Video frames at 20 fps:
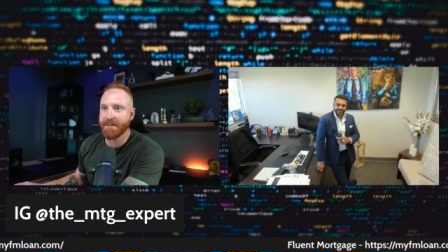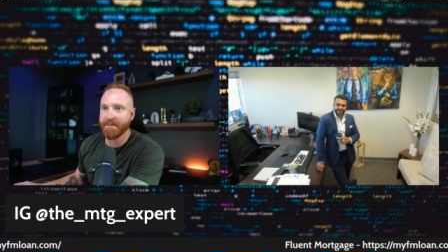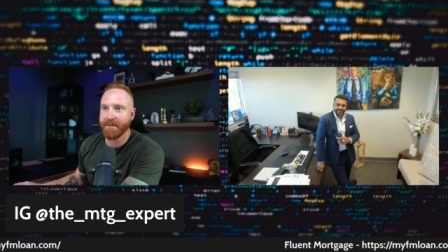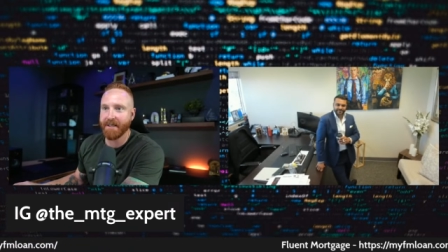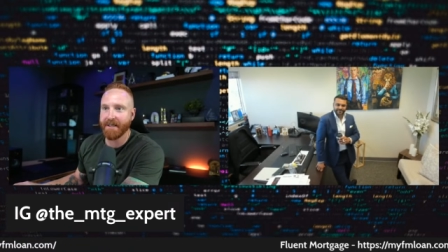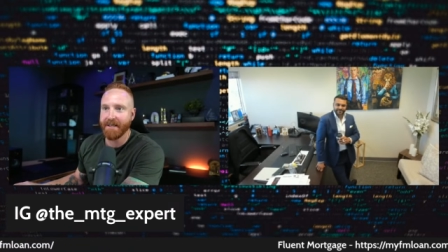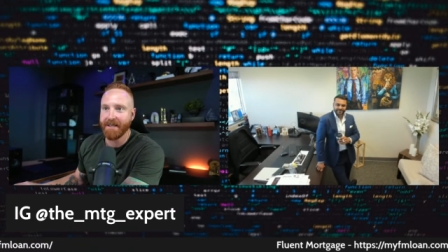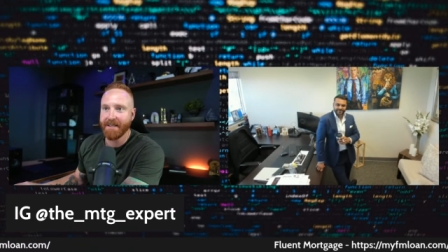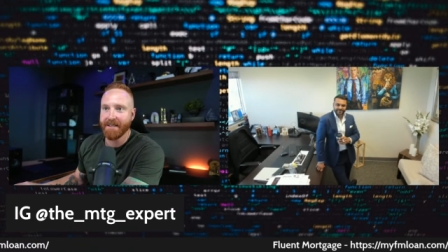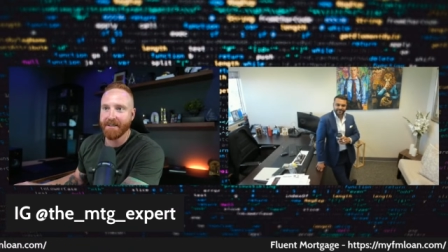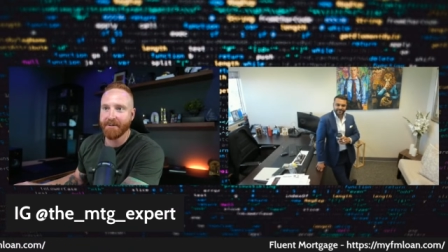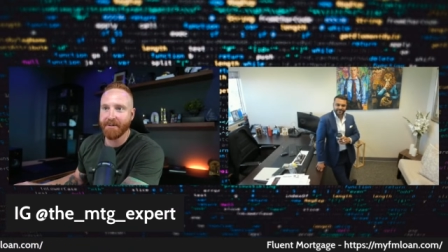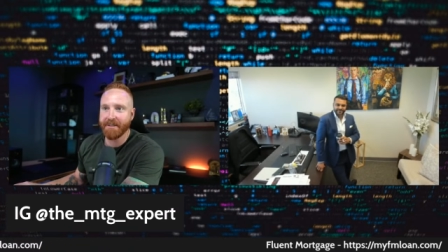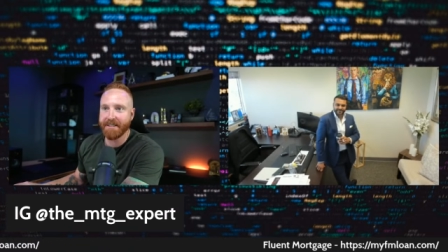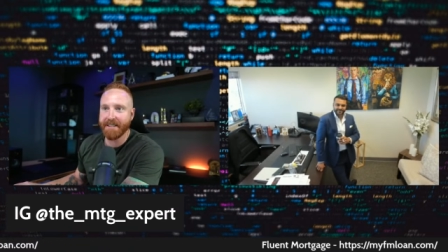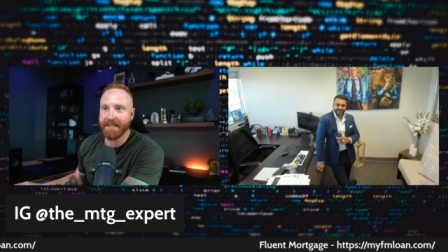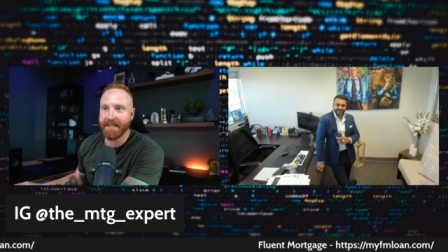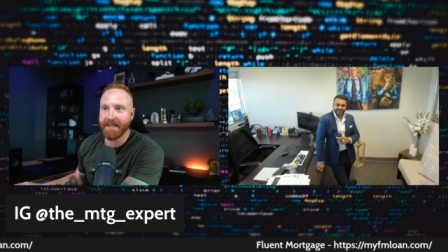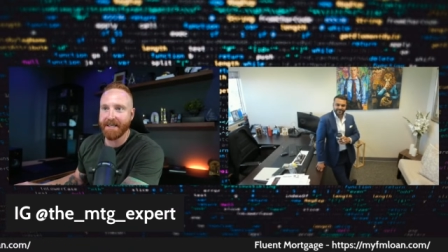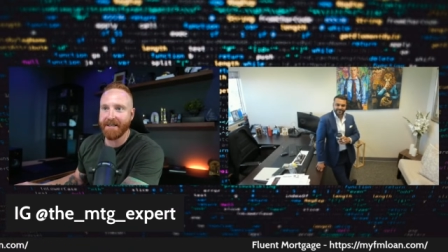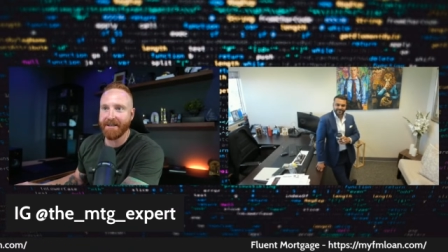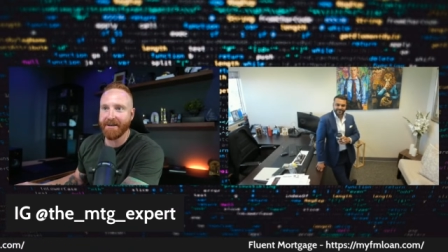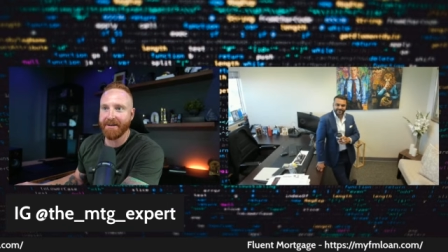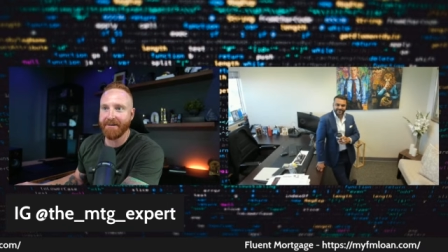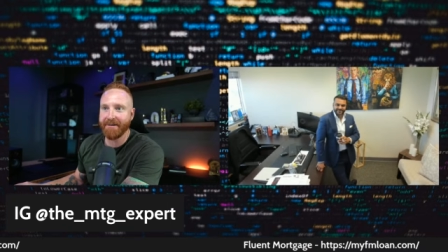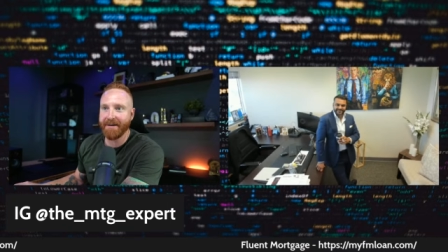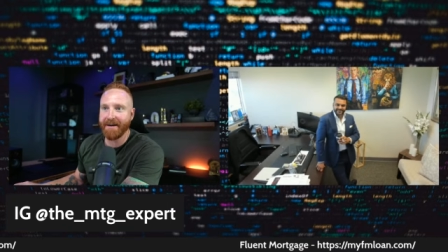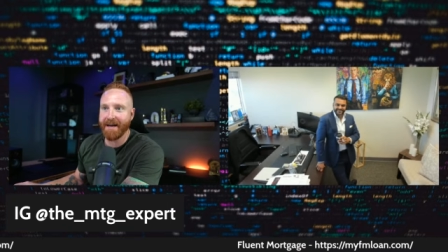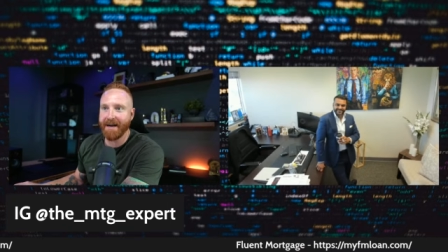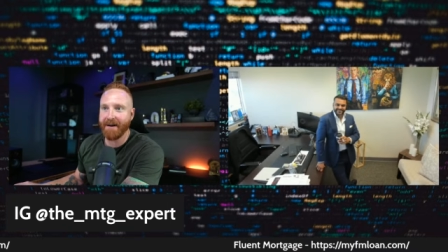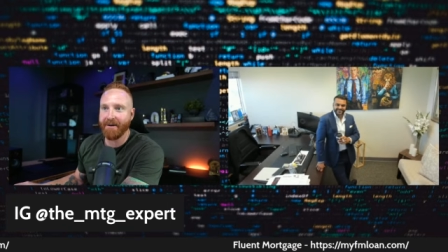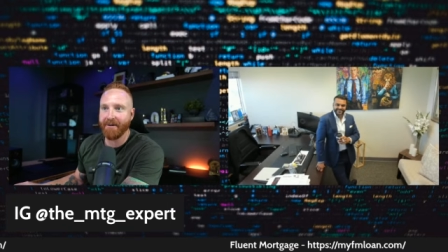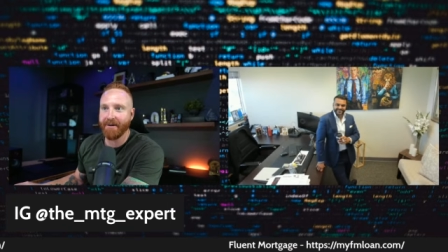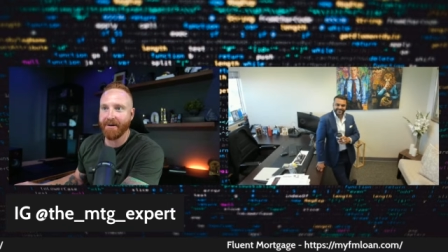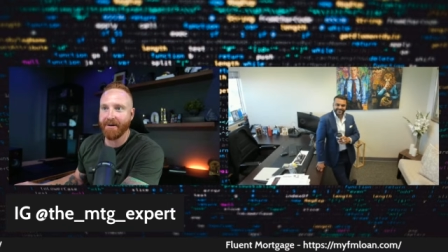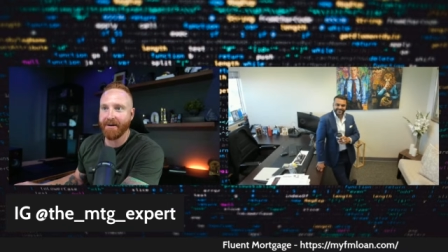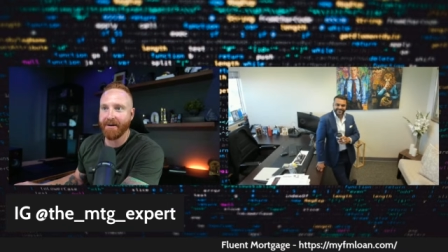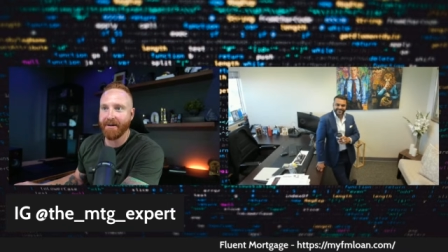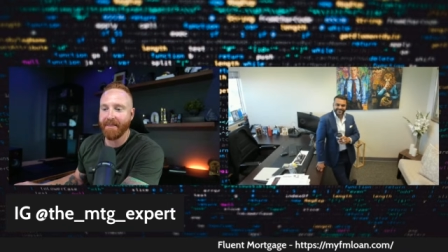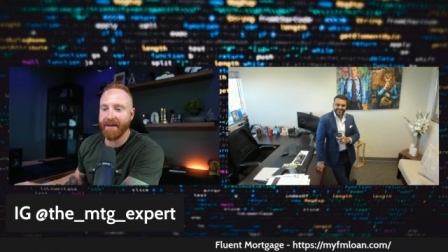But we did it in under an
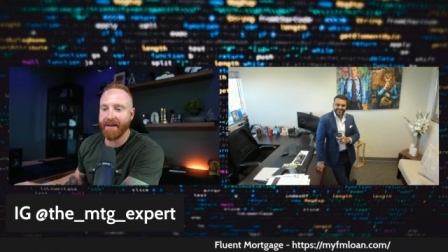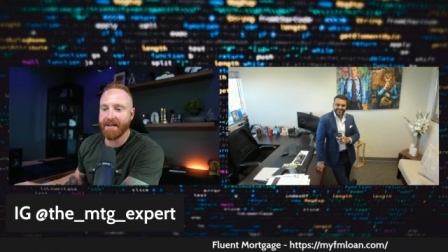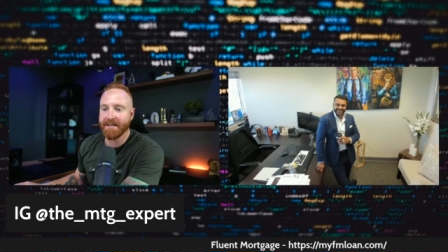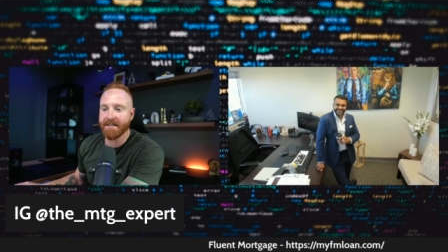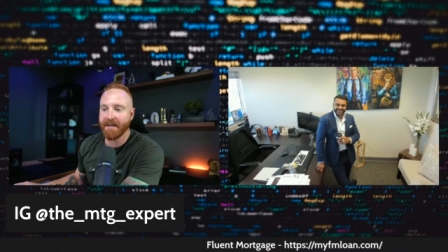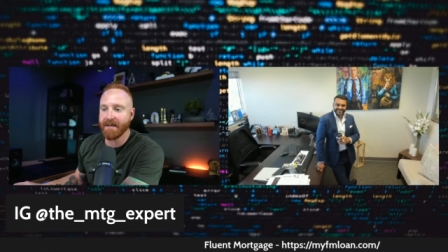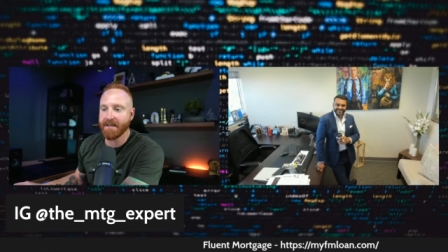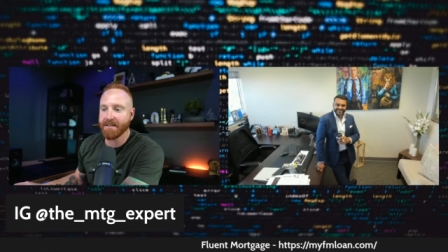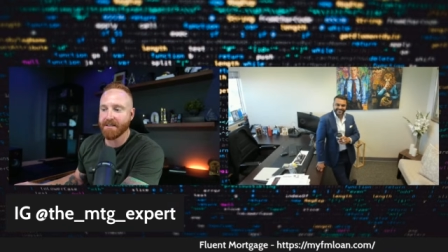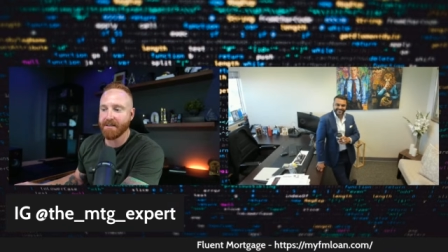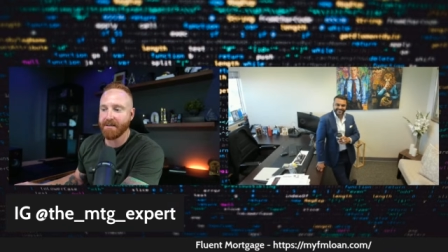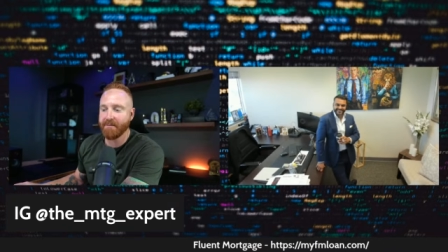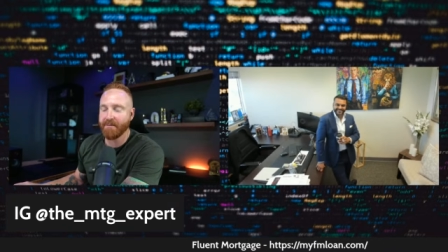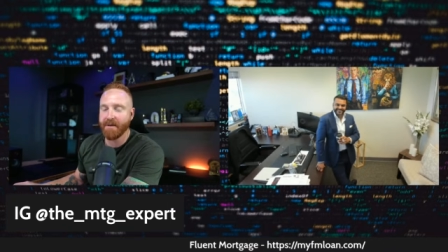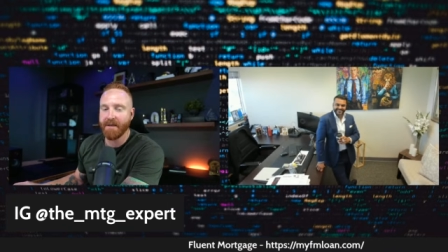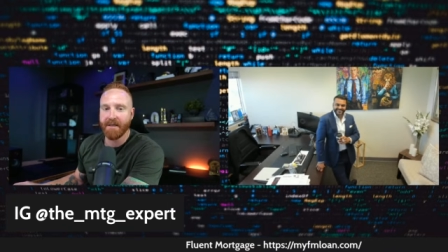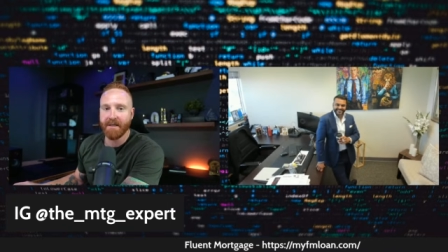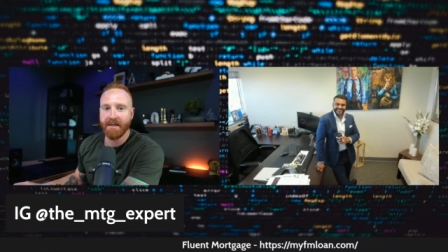hour. That's awesome.